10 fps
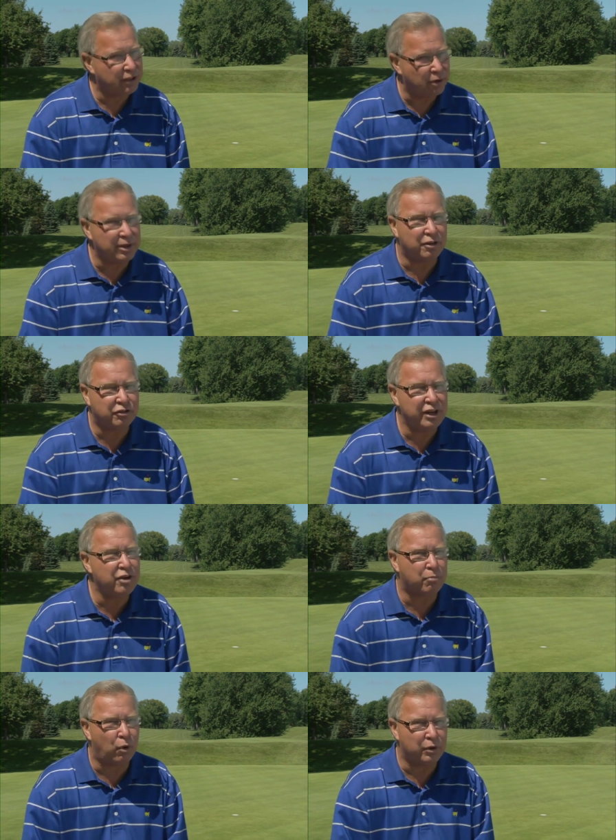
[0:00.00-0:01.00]
in the
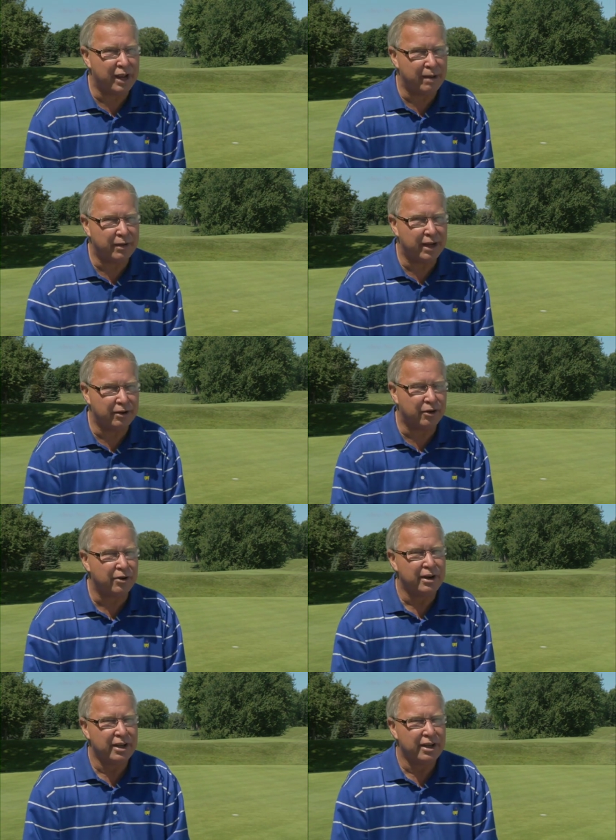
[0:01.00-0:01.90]
Senior Bowl game that year,